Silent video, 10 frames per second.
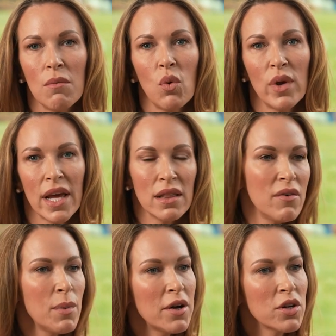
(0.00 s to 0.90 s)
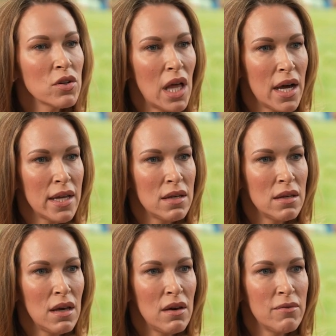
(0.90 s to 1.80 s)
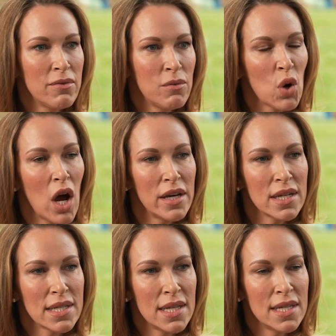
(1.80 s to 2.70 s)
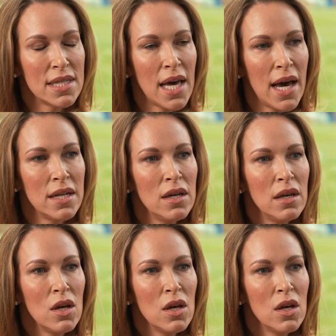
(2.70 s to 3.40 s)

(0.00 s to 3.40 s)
What I love about your line of products is that